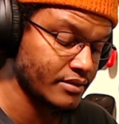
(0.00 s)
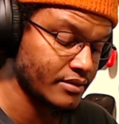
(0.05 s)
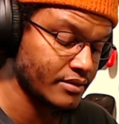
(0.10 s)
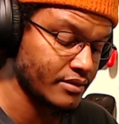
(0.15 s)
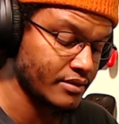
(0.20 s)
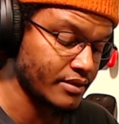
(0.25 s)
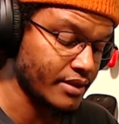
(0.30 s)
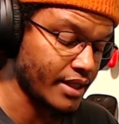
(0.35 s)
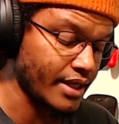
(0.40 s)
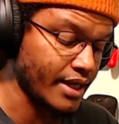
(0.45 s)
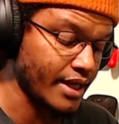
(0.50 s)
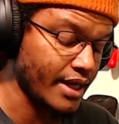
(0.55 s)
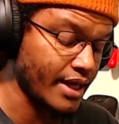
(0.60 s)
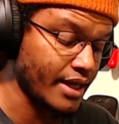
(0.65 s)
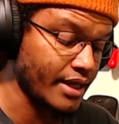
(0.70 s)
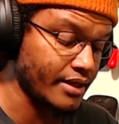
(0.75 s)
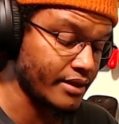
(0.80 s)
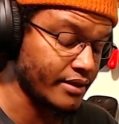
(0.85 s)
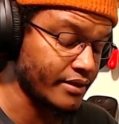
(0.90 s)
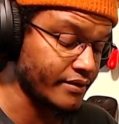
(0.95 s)
that I
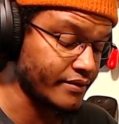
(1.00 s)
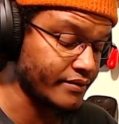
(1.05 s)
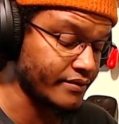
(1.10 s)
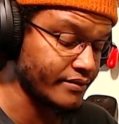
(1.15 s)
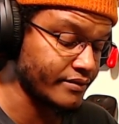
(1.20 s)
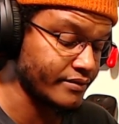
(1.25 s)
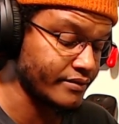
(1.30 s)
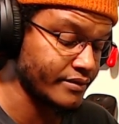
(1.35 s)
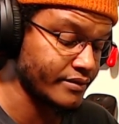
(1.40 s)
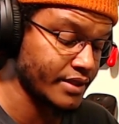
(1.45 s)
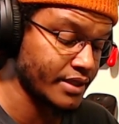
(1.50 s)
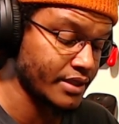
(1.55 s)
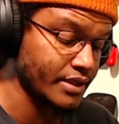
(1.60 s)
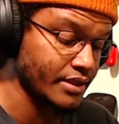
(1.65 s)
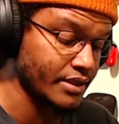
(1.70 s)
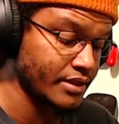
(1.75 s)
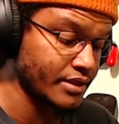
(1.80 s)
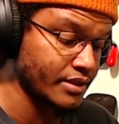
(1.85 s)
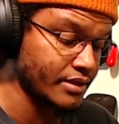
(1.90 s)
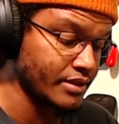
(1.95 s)
had of.
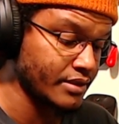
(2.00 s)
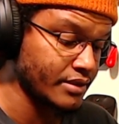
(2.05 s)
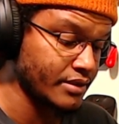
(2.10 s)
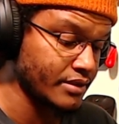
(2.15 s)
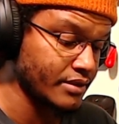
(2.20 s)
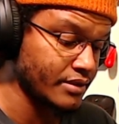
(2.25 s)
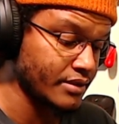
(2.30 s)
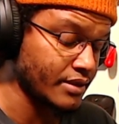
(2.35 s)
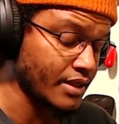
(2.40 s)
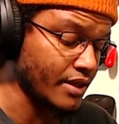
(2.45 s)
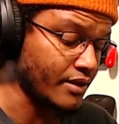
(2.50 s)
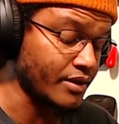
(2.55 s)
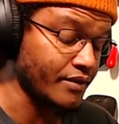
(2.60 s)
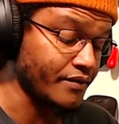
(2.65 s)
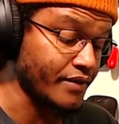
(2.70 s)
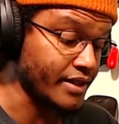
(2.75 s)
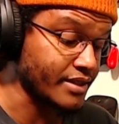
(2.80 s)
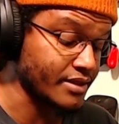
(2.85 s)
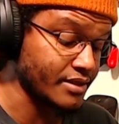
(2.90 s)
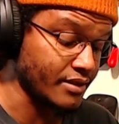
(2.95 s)
I don't know if
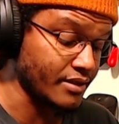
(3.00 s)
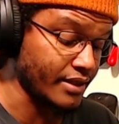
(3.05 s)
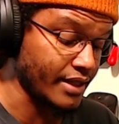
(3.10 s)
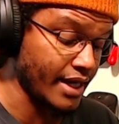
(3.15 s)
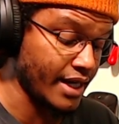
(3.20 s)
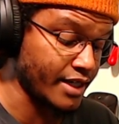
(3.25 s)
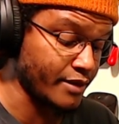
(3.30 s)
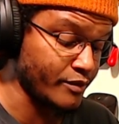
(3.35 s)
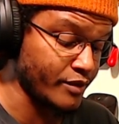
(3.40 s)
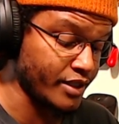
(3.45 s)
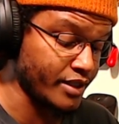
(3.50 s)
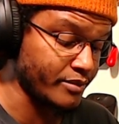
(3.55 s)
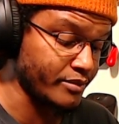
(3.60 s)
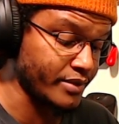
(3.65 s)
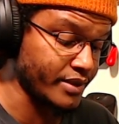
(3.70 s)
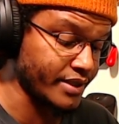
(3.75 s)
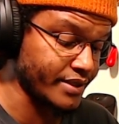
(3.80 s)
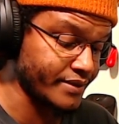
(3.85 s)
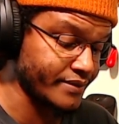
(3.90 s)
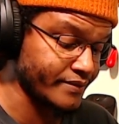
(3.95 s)
I still got them up,
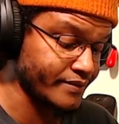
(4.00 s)
but